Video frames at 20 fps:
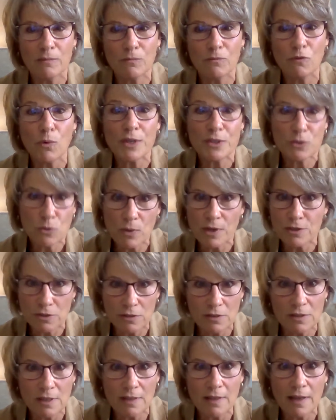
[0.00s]
voice
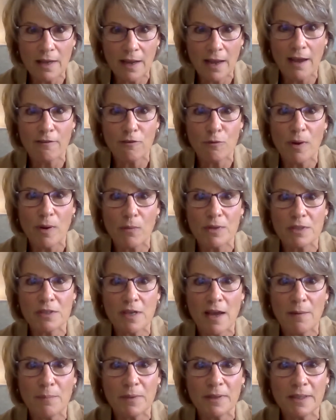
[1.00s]
questions that they have about what's
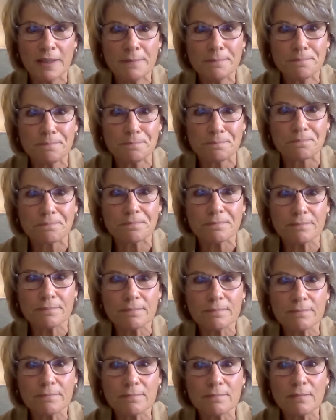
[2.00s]
happening.
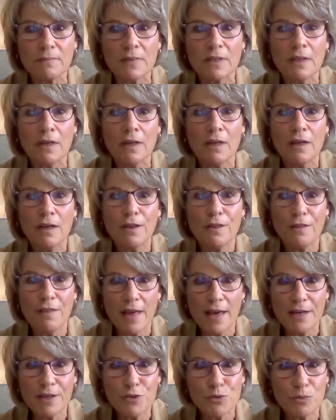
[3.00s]

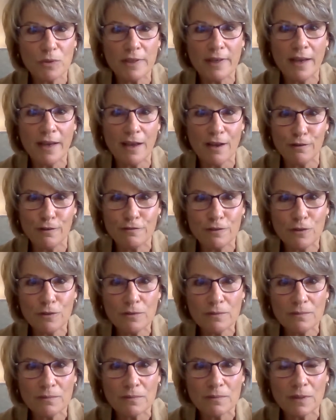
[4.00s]
That is really
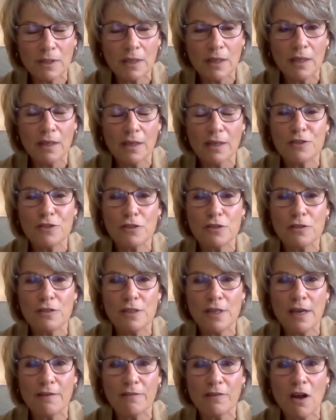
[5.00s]
helpful. It's good to
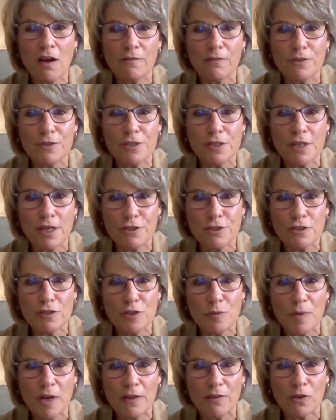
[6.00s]
have
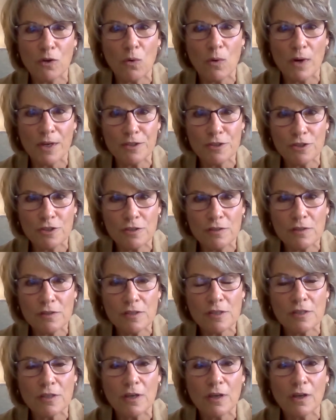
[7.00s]
conversations about the
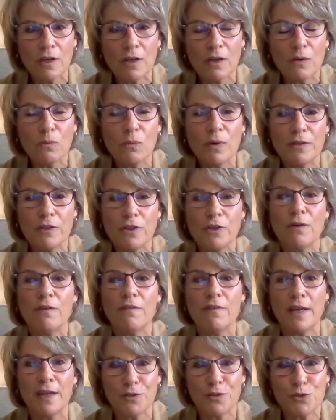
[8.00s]
questions, whether you have
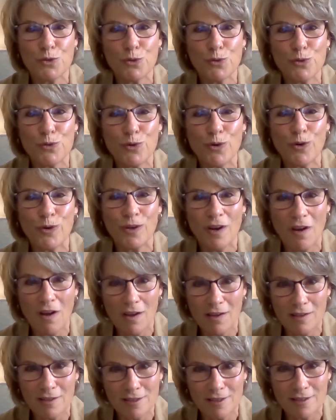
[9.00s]
answers or
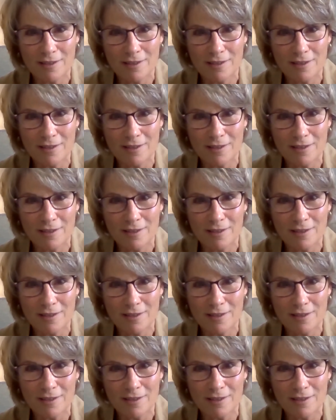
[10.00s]
not.